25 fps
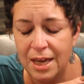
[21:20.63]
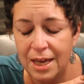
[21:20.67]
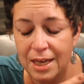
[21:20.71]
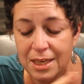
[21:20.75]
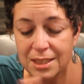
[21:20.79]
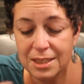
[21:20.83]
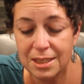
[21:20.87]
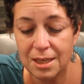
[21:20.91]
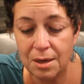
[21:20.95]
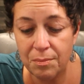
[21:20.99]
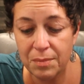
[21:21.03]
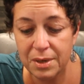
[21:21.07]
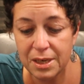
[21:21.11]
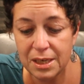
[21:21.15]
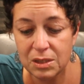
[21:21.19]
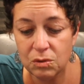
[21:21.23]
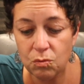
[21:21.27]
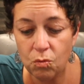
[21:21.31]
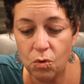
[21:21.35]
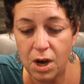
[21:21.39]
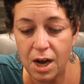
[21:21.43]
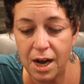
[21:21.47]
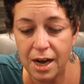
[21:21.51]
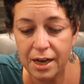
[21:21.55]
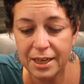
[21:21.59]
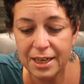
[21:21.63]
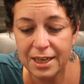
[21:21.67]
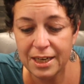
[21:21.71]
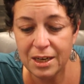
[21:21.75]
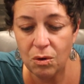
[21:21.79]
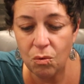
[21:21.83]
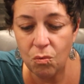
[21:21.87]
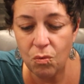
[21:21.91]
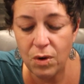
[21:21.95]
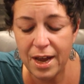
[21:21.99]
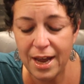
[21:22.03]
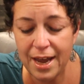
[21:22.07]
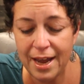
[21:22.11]
and somebody's walking
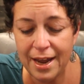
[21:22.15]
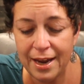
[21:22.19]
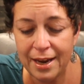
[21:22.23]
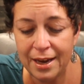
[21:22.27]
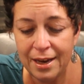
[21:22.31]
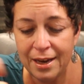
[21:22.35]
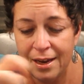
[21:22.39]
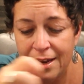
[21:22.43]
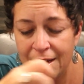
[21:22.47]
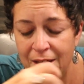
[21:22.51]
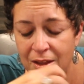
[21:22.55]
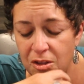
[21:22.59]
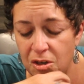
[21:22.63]
away.